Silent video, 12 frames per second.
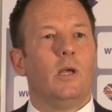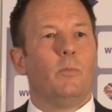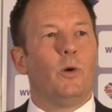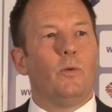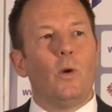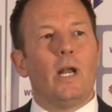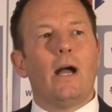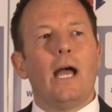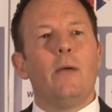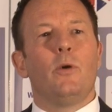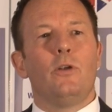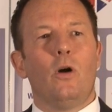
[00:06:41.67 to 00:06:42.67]
But what
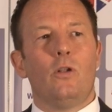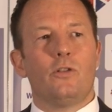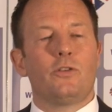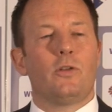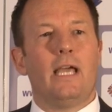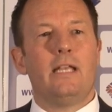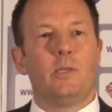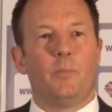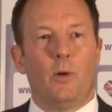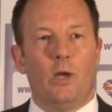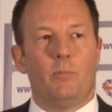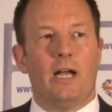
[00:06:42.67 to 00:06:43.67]
I would also like to
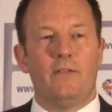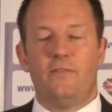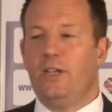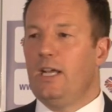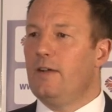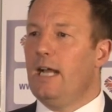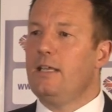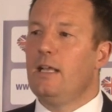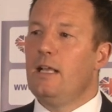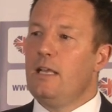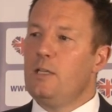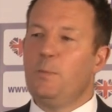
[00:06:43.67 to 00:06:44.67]
point my finger at
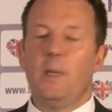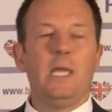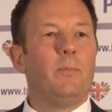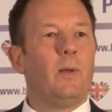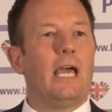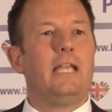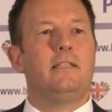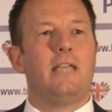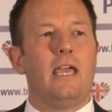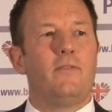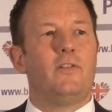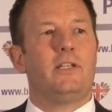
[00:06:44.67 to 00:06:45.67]
is people like
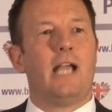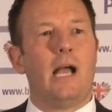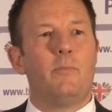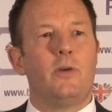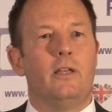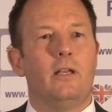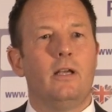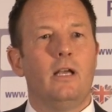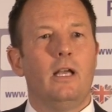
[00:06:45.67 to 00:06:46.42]
David Cameron